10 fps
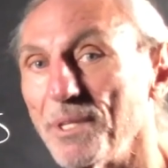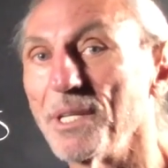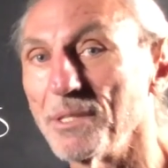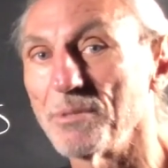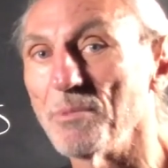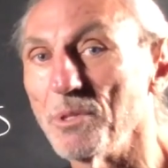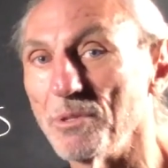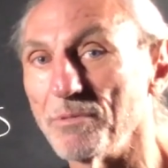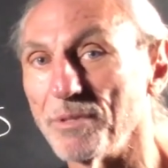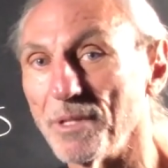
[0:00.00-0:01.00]
things
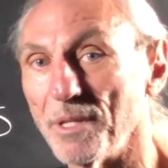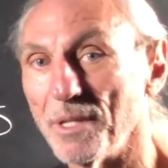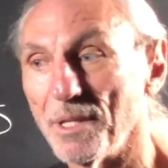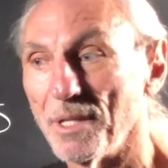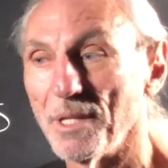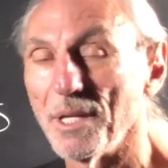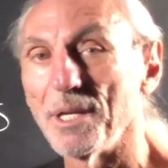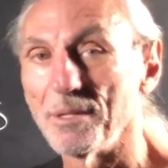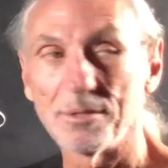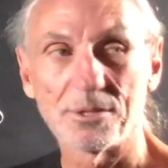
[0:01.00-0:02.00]
move.
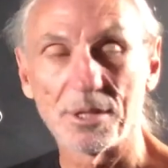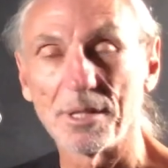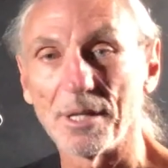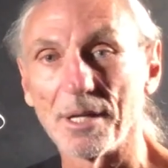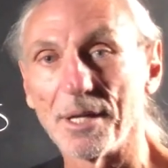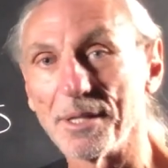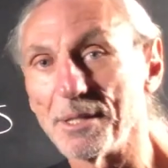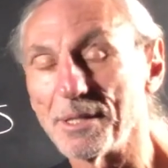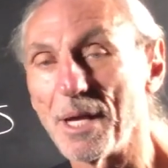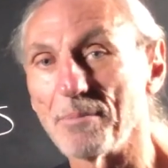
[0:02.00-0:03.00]
Here's a, an
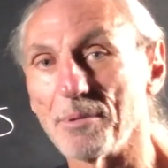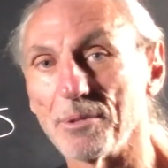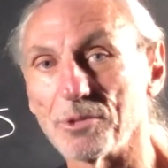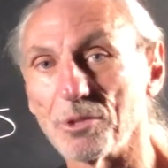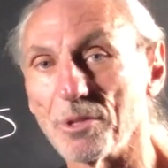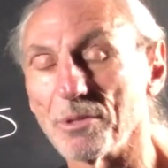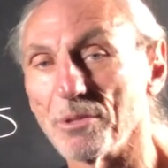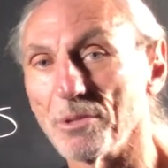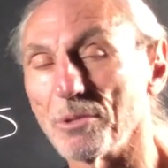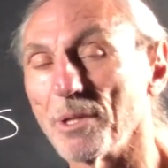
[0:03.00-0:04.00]
example, short
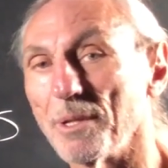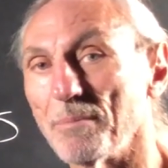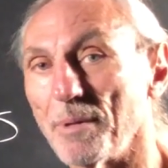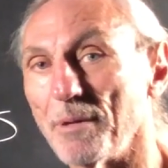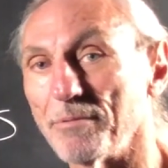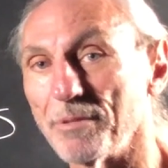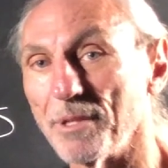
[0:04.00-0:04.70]
little clip of